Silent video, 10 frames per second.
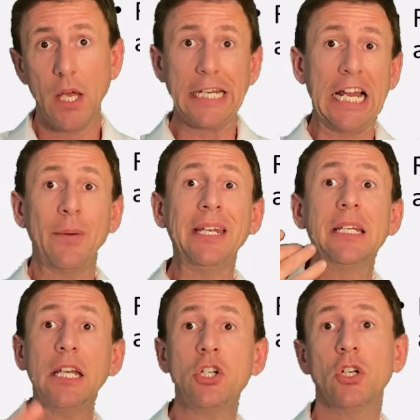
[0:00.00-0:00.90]
Now, in
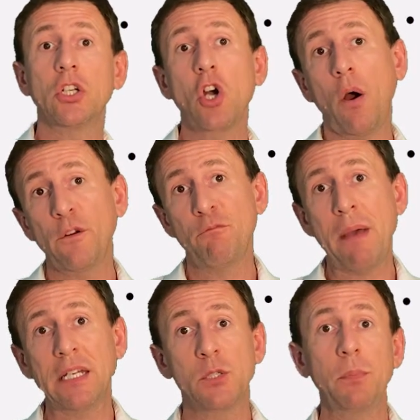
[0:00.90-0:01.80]
addition, Cardiff
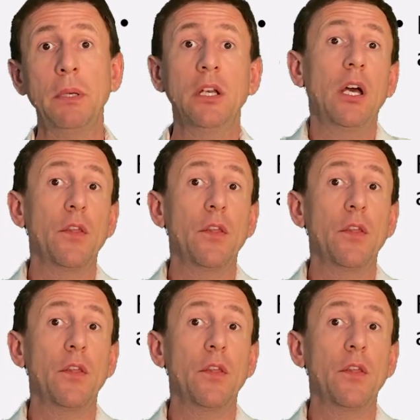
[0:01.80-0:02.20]
Met has been the